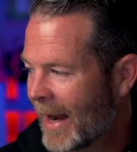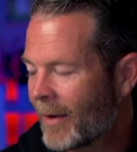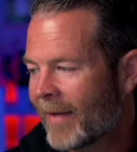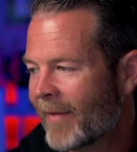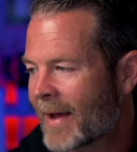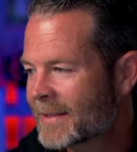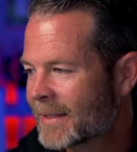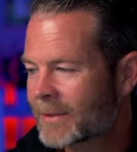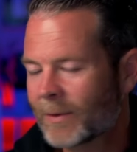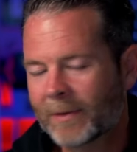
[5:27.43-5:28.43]
I don't have
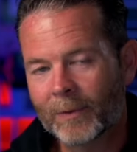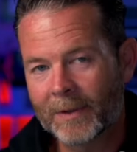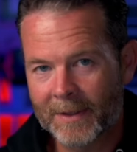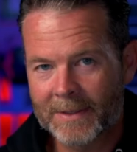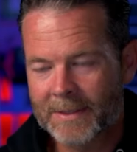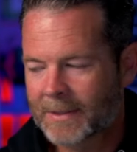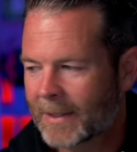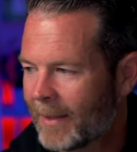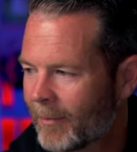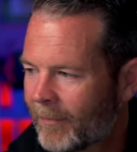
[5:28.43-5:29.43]
access to it with this
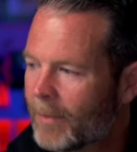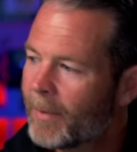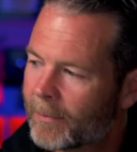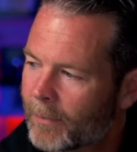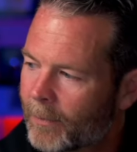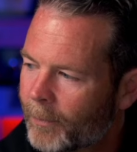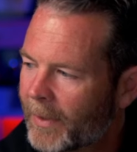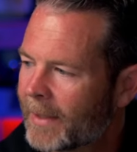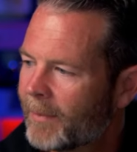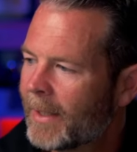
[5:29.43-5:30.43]
camera view, but we'll
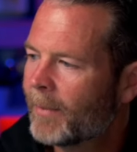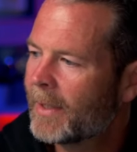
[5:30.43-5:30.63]
play it in a minute.